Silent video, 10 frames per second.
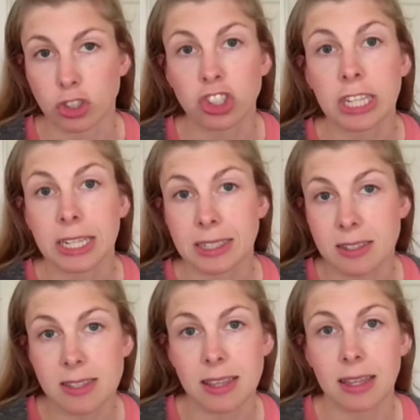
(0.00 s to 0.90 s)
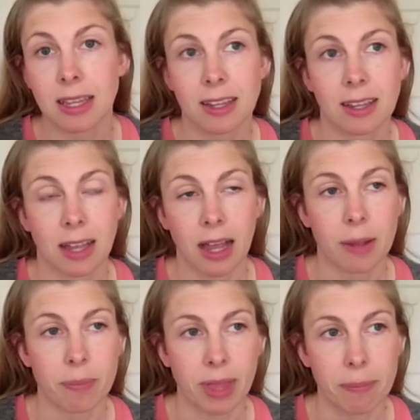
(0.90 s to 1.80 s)
or genes,
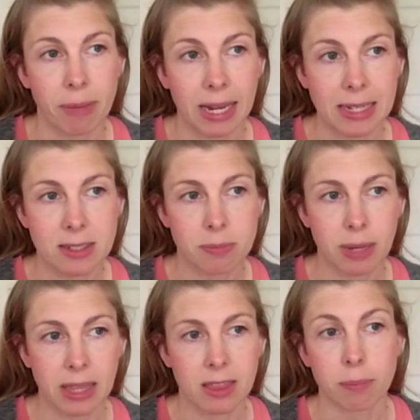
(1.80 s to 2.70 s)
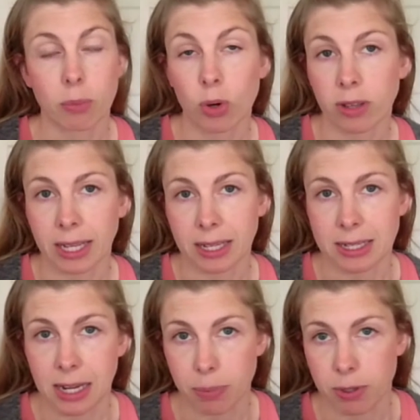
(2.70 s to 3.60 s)
that might make them more like
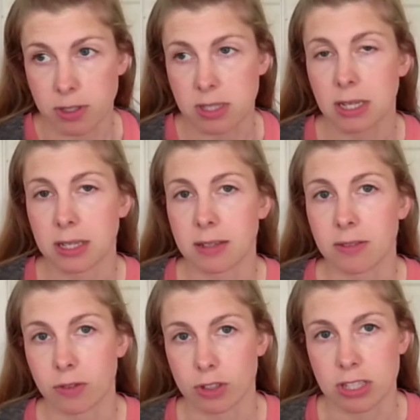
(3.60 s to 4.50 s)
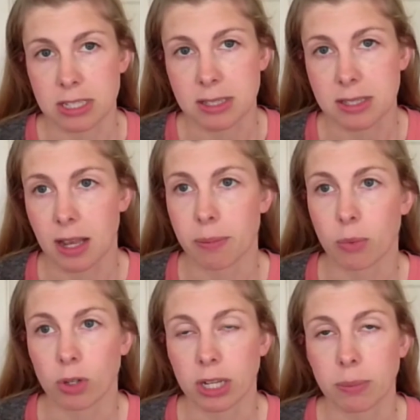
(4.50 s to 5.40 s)
a night person versus a
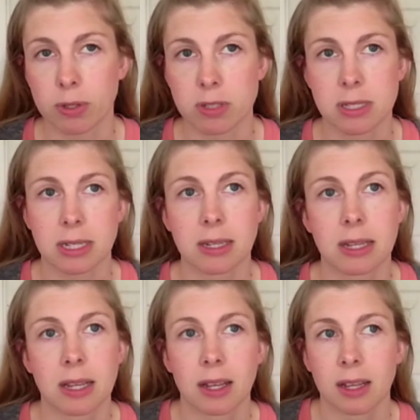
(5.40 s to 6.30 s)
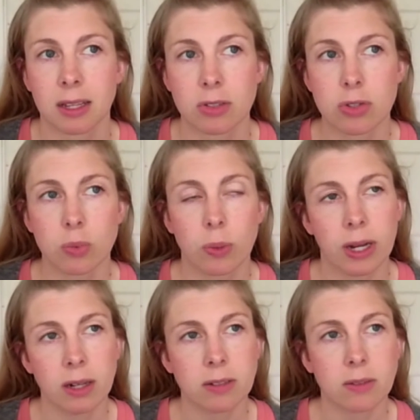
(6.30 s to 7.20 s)
morning person. So
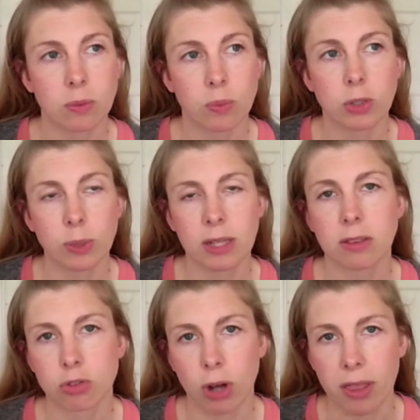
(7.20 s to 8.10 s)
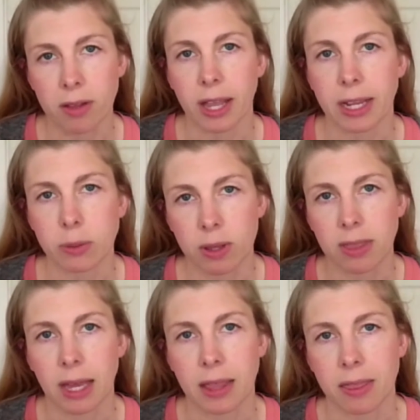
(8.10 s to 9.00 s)
where do we draw the line
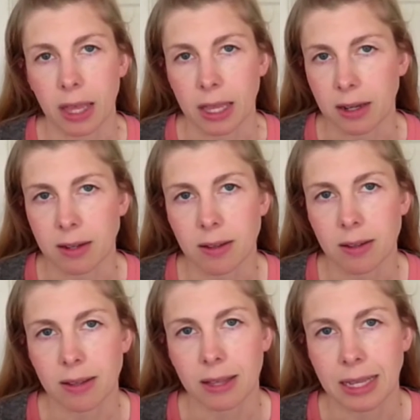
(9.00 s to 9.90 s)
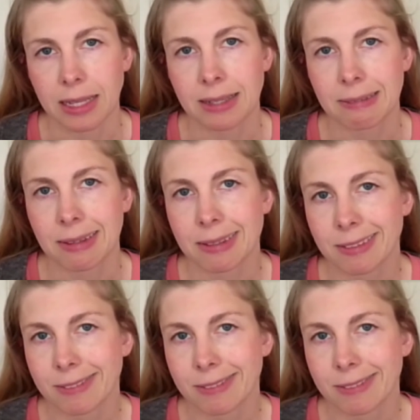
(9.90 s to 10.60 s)
with that then? Like